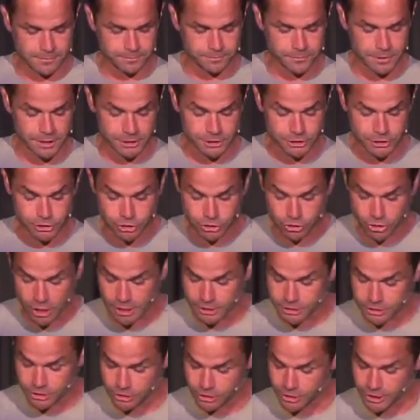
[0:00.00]
His
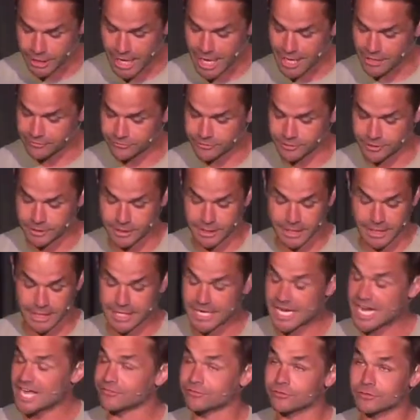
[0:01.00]
treasure in heaven can
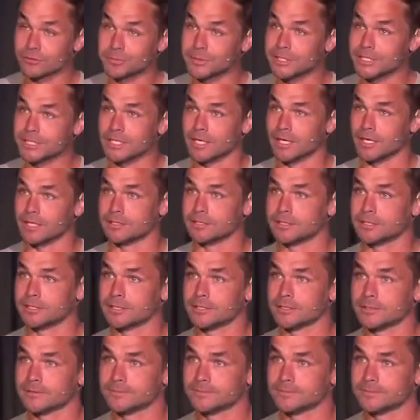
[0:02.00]
never be touched.